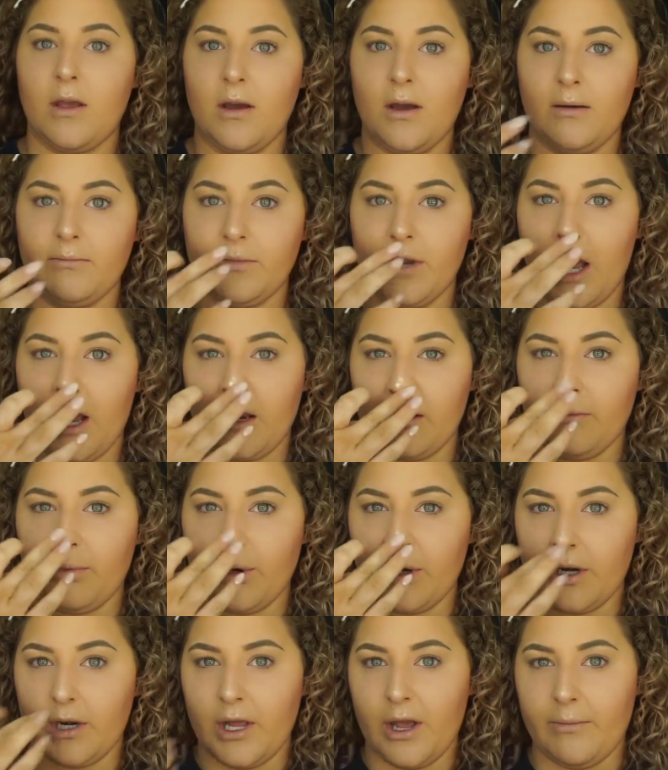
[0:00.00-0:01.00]
I'm not going to
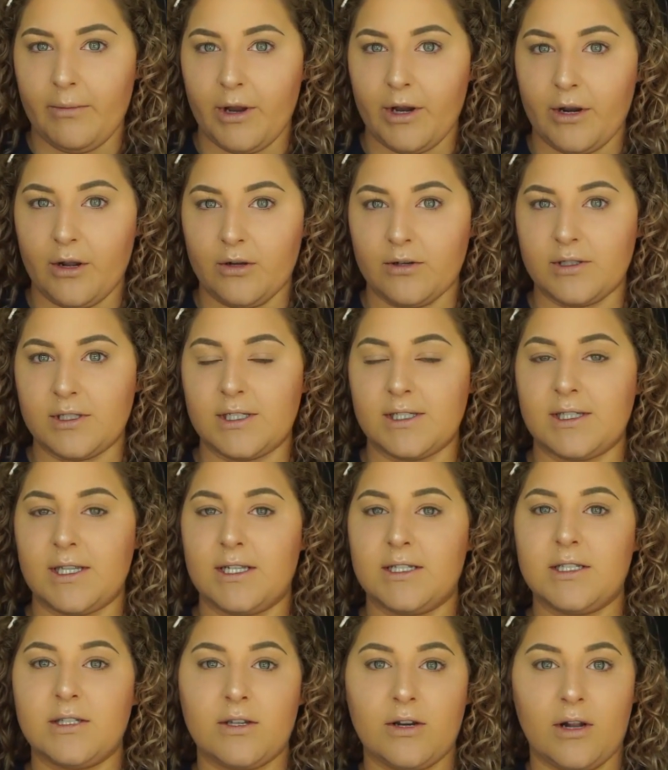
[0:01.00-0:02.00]
put any on my nose because
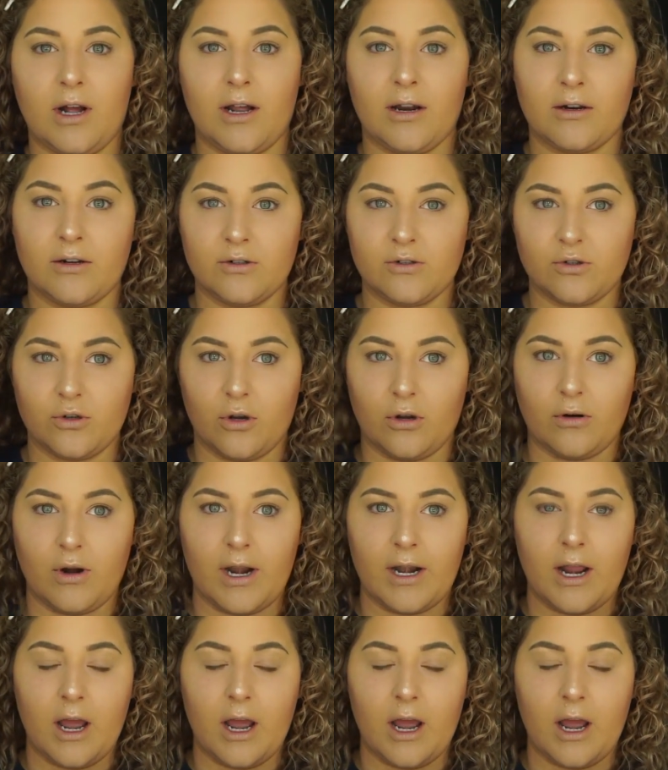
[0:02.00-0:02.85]
that's a little out of control right